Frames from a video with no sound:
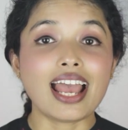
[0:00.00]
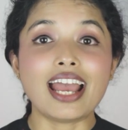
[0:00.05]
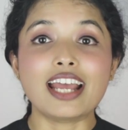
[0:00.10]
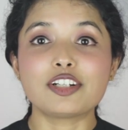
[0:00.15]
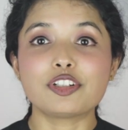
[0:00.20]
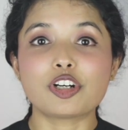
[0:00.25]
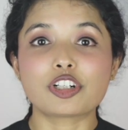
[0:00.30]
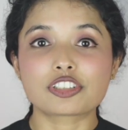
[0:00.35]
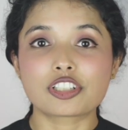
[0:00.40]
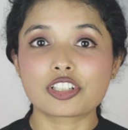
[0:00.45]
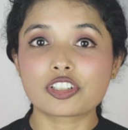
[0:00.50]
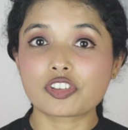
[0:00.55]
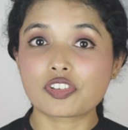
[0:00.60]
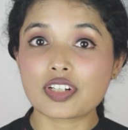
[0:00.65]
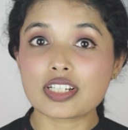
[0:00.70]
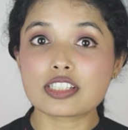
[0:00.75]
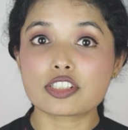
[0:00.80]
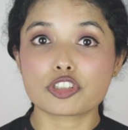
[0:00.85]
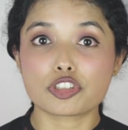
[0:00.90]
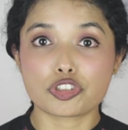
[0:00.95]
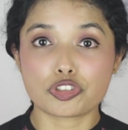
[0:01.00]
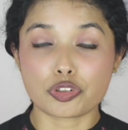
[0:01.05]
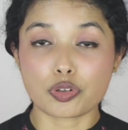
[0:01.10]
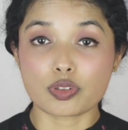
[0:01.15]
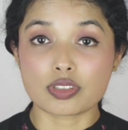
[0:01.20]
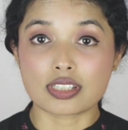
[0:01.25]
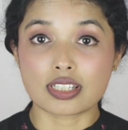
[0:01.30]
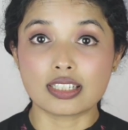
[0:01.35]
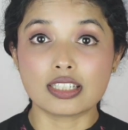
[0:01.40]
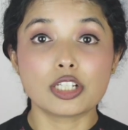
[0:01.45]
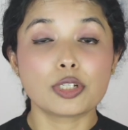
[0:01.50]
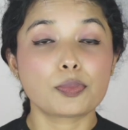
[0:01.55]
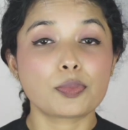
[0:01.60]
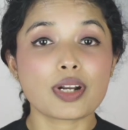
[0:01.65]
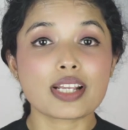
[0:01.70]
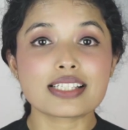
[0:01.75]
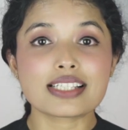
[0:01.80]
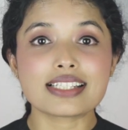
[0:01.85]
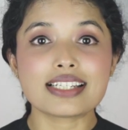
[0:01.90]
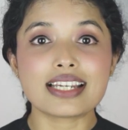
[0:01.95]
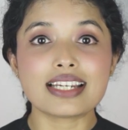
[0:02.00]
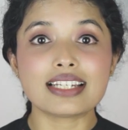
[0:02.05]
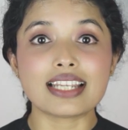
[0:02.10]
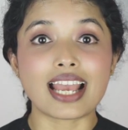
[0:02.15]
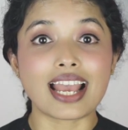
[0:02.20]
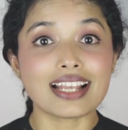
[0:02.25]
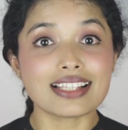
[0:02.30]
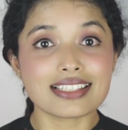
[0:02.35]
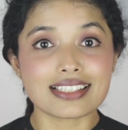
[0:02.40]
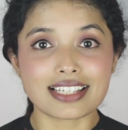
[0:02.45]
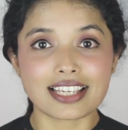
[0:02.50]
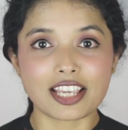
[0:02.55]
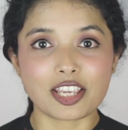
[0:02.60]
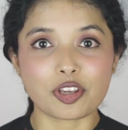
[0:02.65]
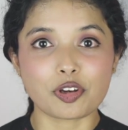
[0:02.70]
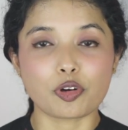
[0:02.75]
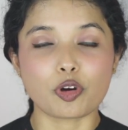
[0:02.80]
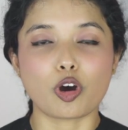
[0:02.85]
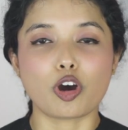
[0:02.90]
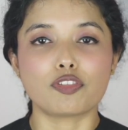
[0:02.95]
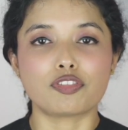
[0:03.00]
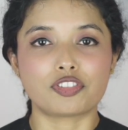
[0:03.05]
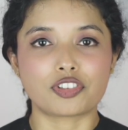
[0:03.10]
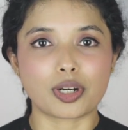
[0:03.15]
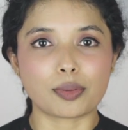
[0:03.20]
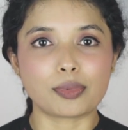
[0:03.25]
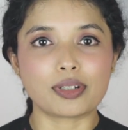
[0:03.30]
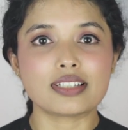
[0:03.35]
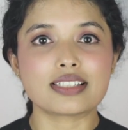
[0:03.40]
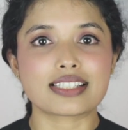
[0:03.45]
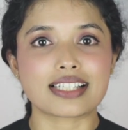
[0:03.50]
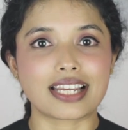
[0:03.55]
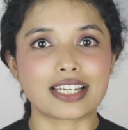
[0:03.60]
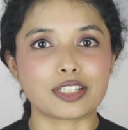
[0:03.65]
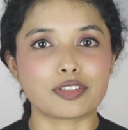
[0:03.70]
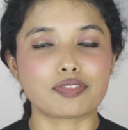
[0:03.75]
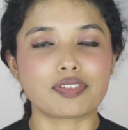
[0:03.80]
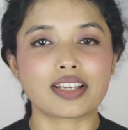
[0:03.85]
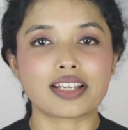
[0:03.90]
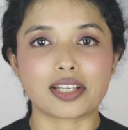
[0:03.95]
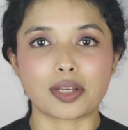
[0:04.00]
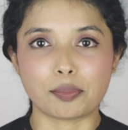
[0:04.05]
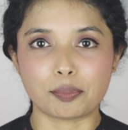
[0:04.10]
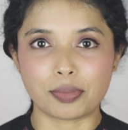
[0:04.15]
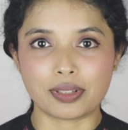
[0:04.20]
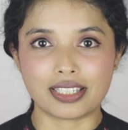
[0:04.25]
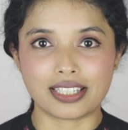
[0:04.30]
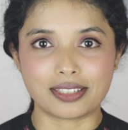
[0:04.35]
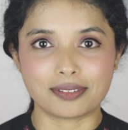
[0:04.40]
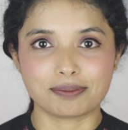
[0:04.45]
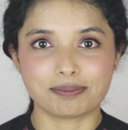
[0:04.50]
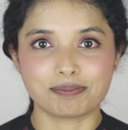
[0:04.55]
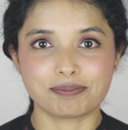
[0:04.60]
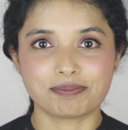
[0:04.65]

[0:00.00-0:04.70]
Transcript: and Dr. Chris Strohsahl, President and CEO of Drummond Scientific Company.